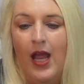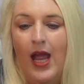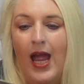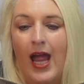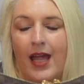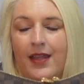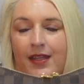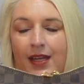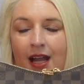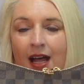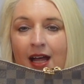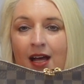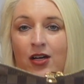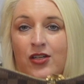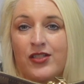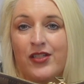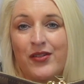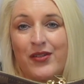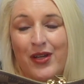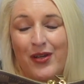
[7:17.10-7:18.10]
And then I
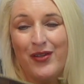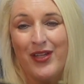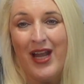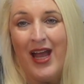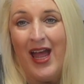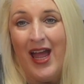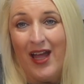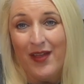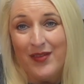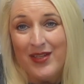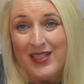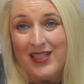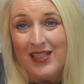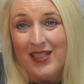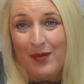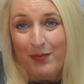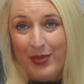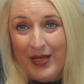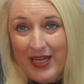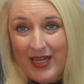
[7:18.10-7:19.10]
also know that I have this in
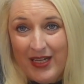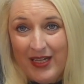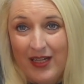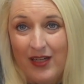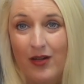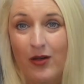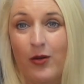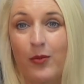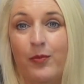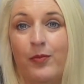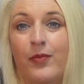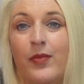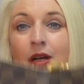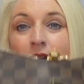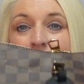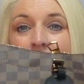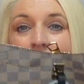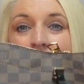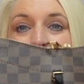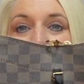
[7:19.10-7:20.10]
the PM
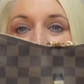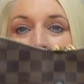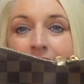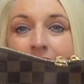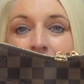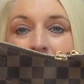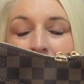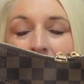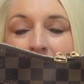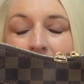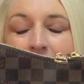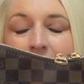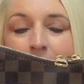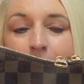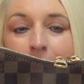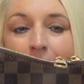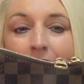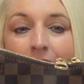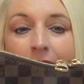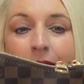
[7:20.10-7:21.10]
in this exact same
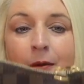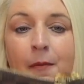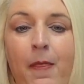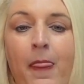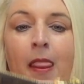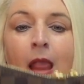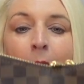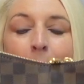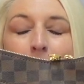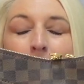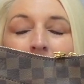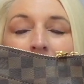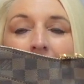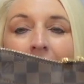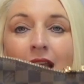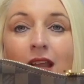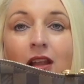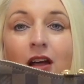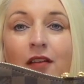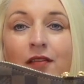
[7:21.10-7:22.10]
bag. But
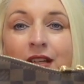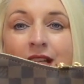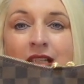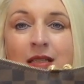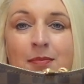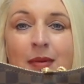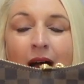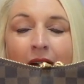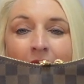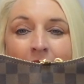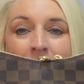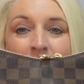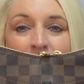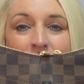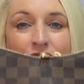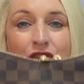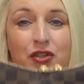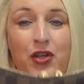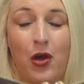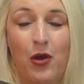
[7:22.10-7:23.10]
I love these bags
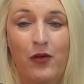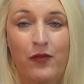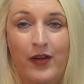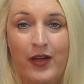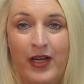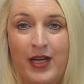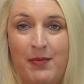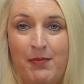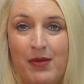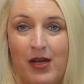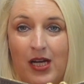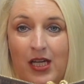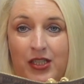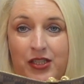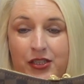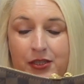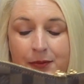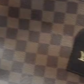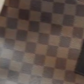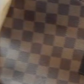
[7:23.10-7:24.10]
so very
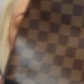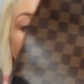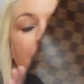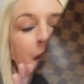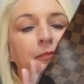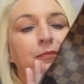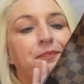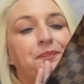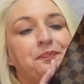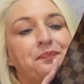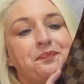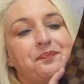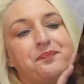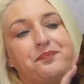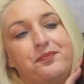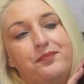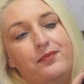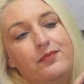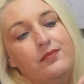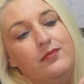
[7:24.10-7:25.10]
much that
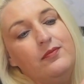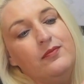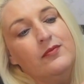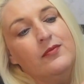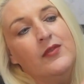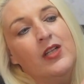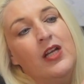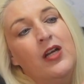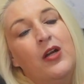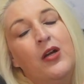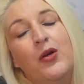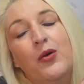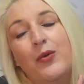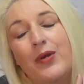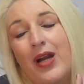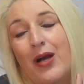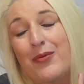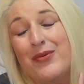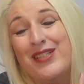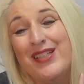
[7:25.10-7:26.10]
when
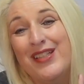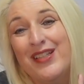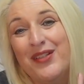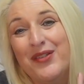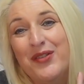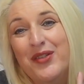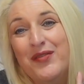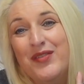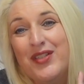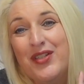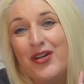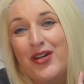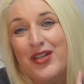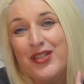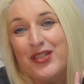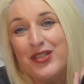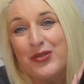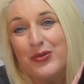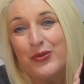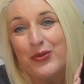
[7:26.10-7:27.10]
I was in the Louis Vuitton
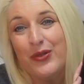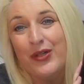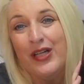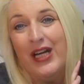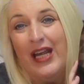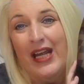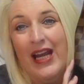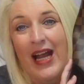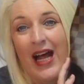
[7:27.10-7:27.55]
store and